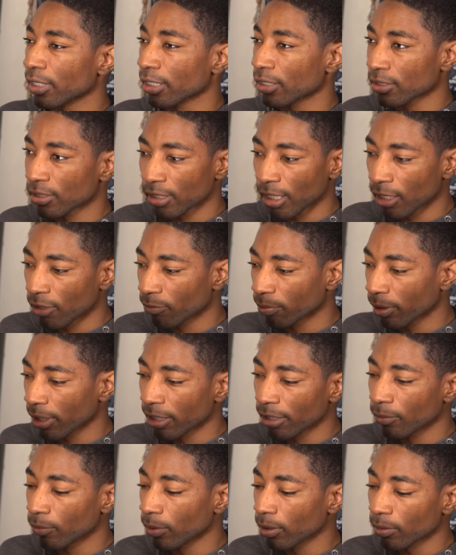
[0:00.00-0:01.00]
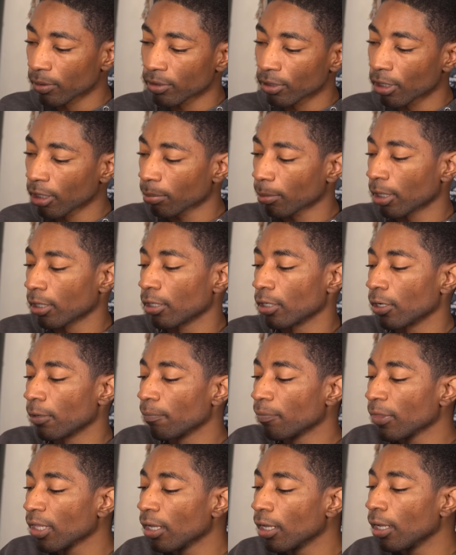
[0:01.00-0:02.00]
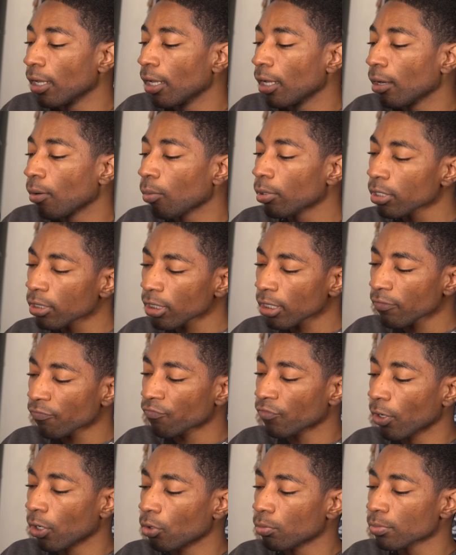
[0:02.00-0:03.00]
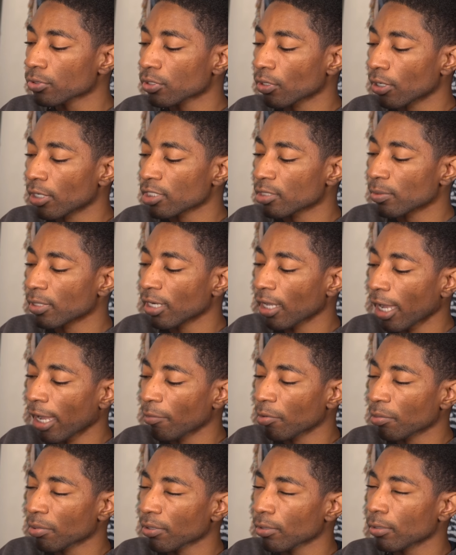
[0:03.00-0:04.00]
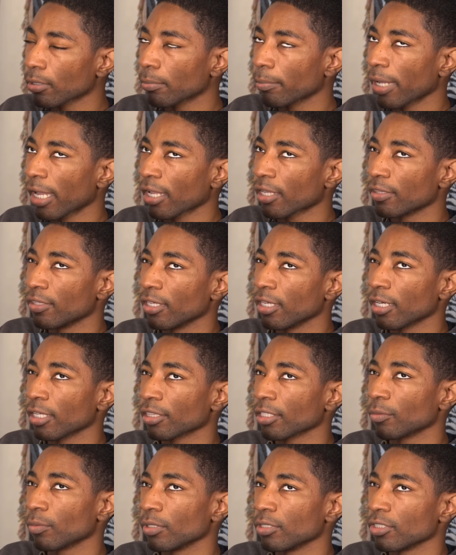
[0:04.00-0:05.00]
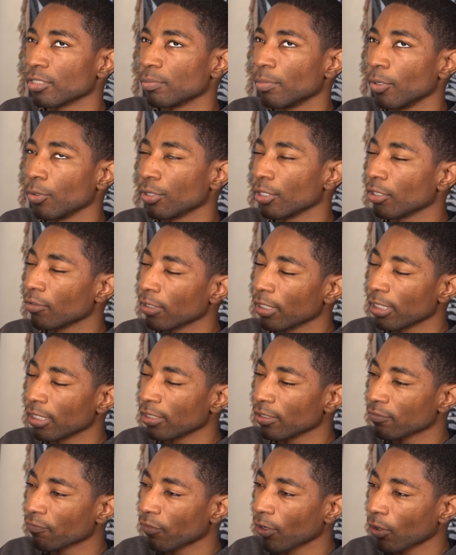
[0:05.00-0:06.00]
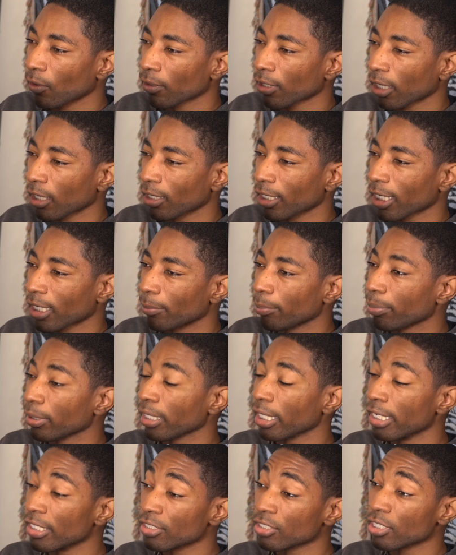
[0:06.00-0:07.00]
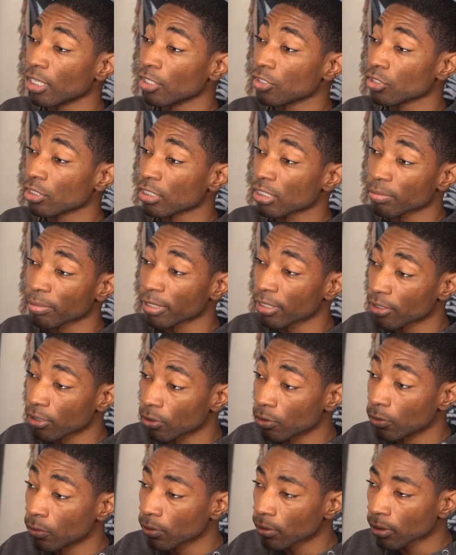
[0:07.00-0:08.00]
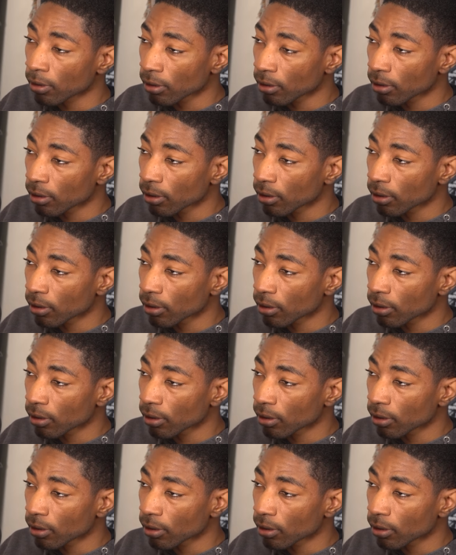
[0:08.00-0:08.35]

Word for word: like state of play that we were talking about in here. What do you think of Foam Stars? I mean, I remember back then, I think we just both agreed it felt kind of like a PlayStation Splatoon.